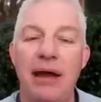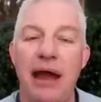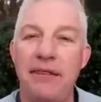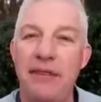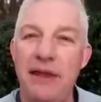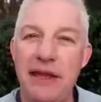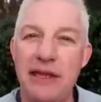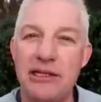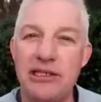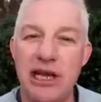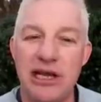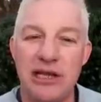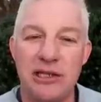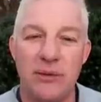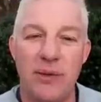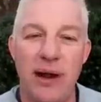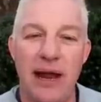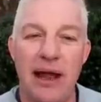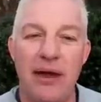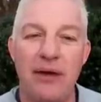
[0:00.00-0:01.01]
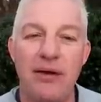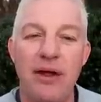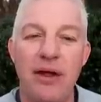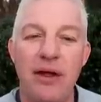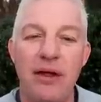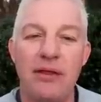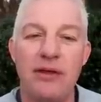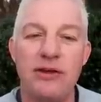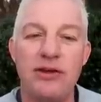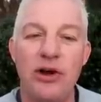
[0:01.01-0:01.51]
I think it checked around.
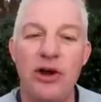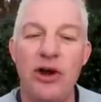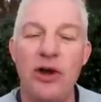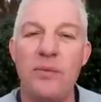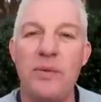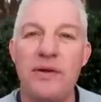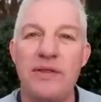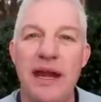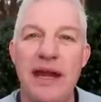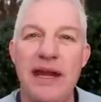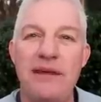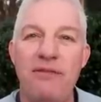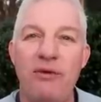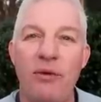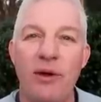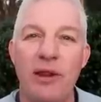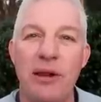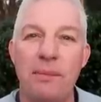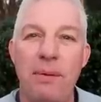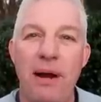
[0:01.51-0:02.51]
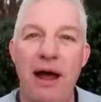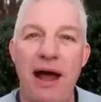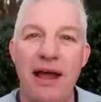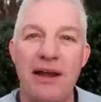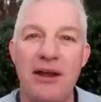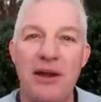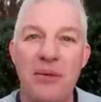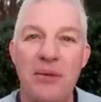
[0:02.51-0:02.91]
The turn with 84 in the pot